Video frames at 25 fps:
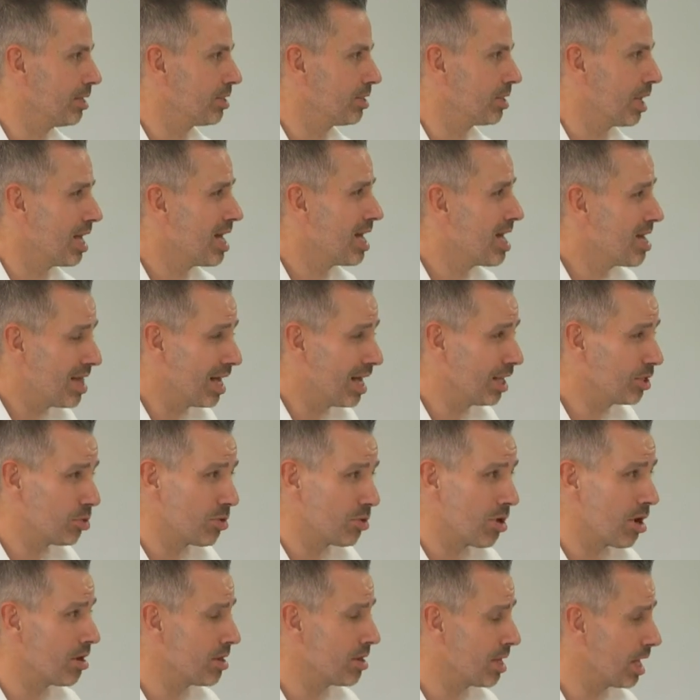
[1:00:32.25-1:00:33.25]
That's where
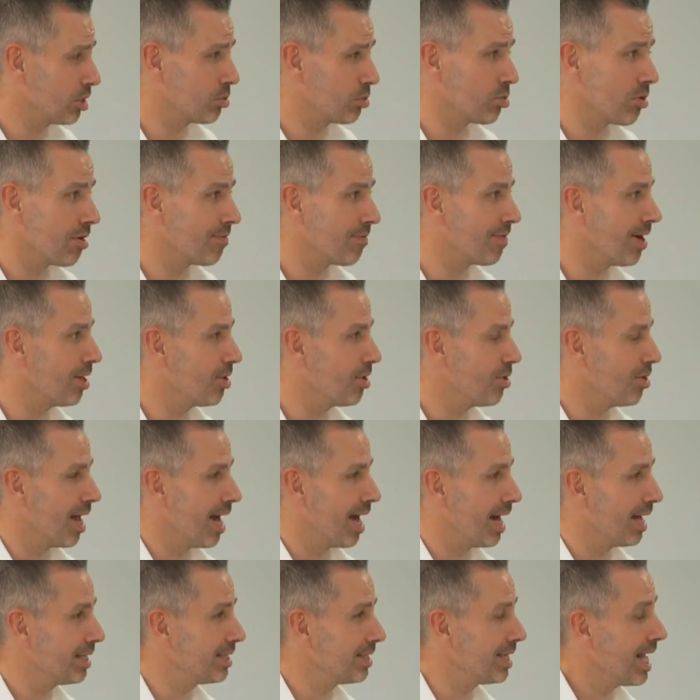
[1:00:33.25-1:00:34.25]
our value
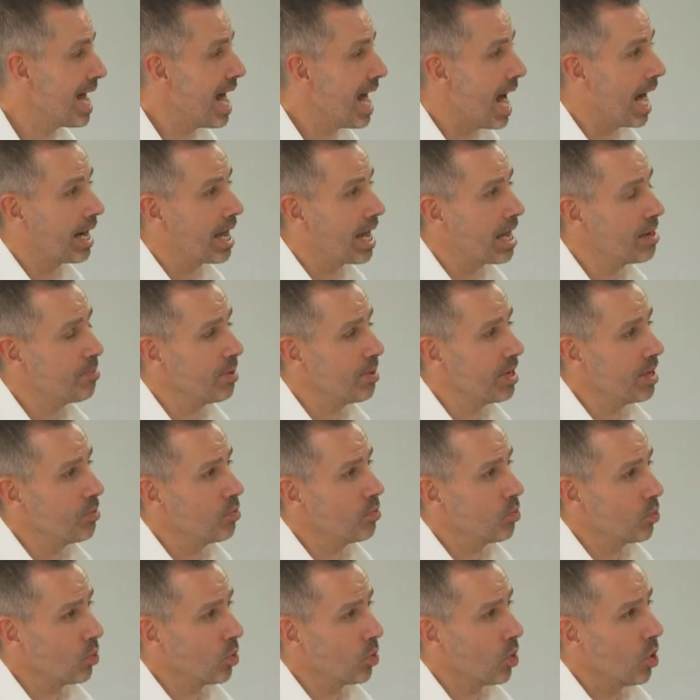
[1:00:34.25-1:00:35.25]
lies, and I'd be
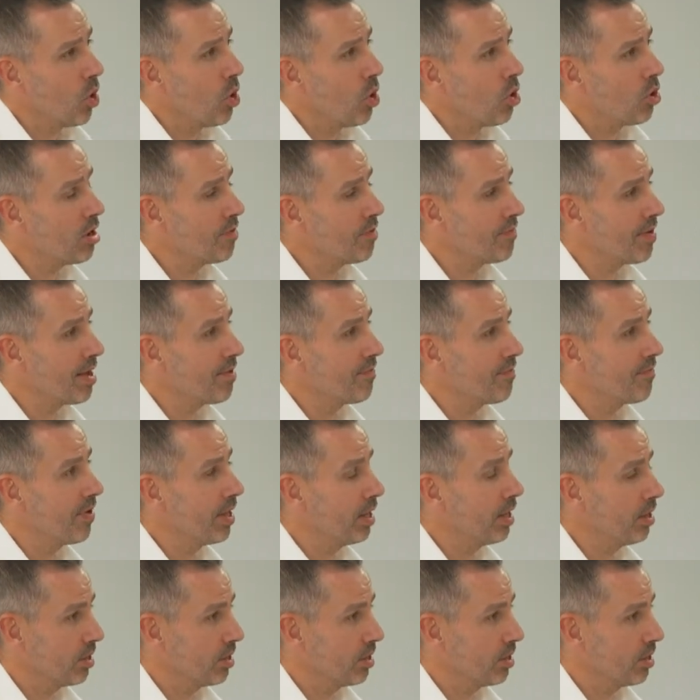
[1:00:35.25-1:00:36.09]
wrong if I felt